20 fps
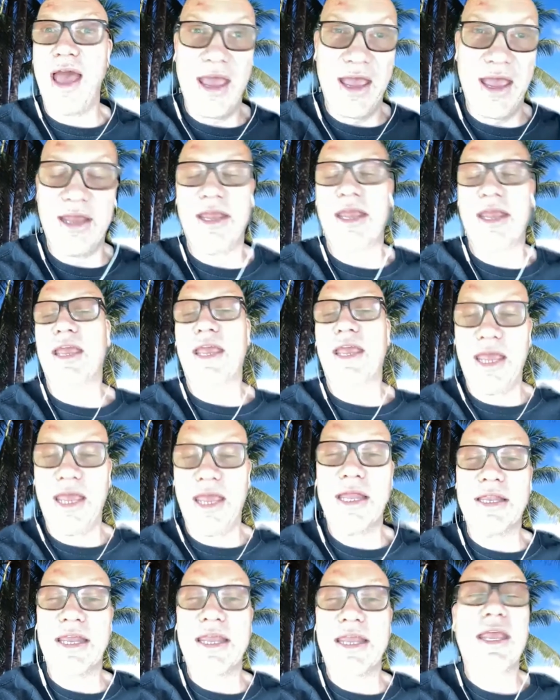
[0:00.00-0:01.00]

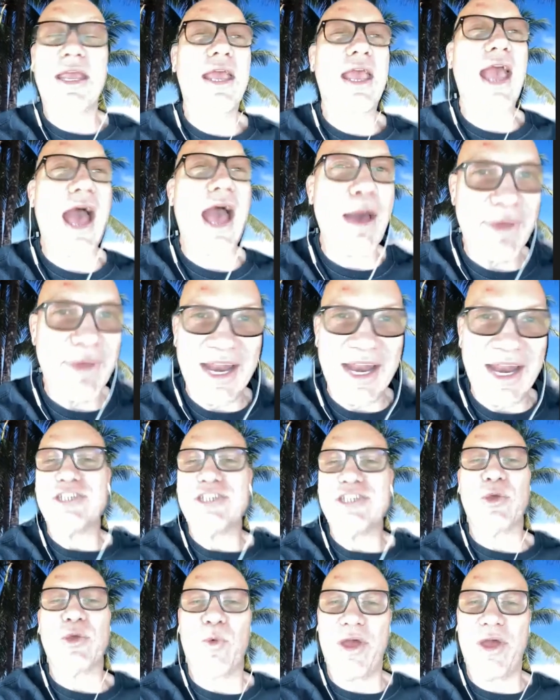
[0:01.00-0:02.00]
in
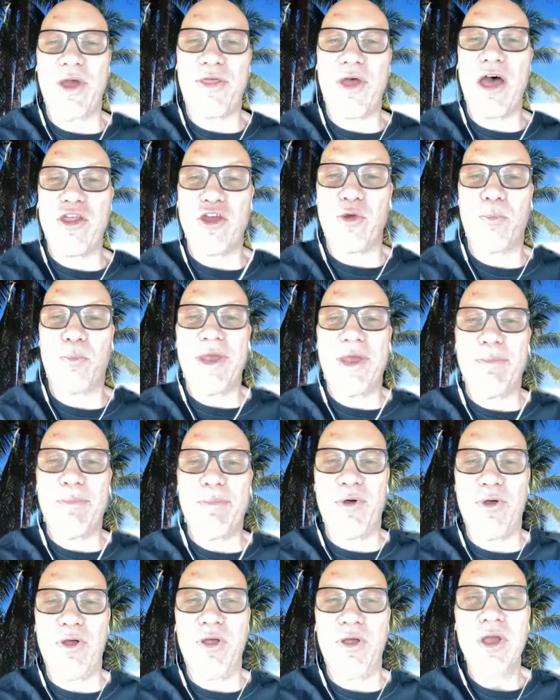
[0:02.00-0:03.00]
combination with other
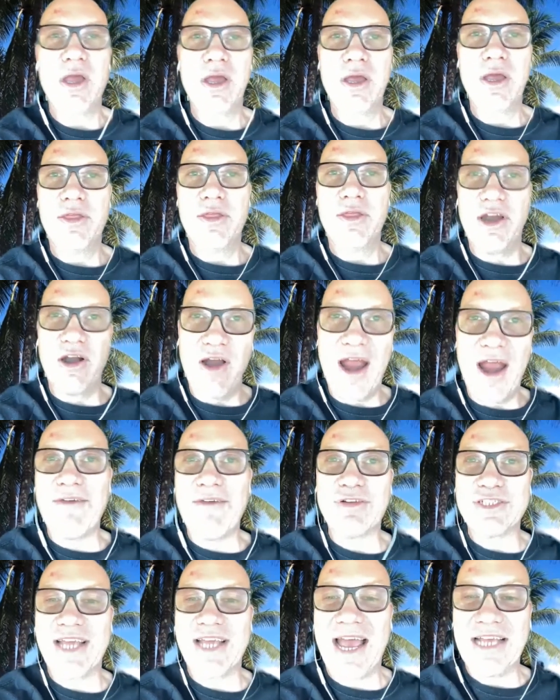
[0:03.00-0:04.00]
people that are
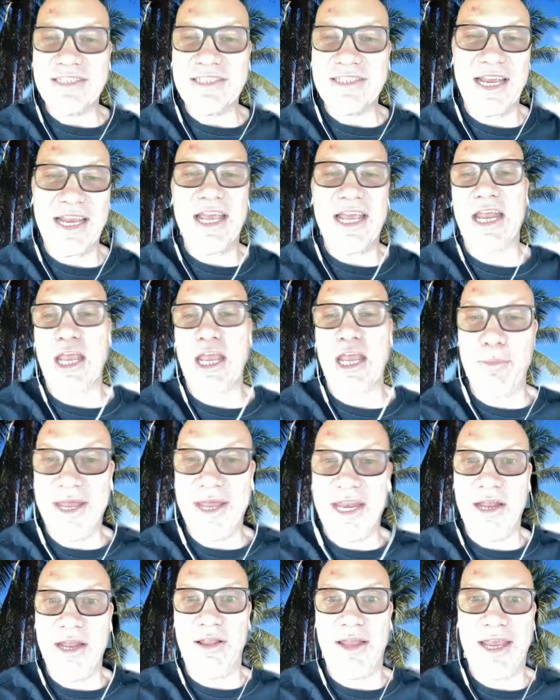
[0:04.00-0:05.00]
advertising, getting
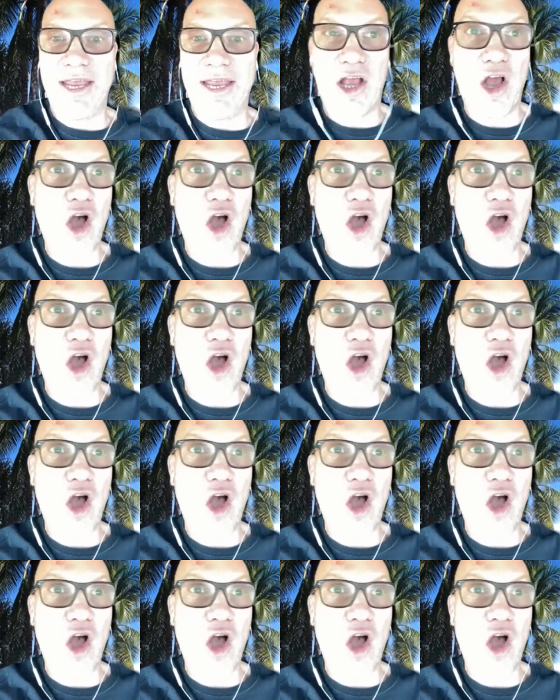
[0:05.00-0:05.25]
immediately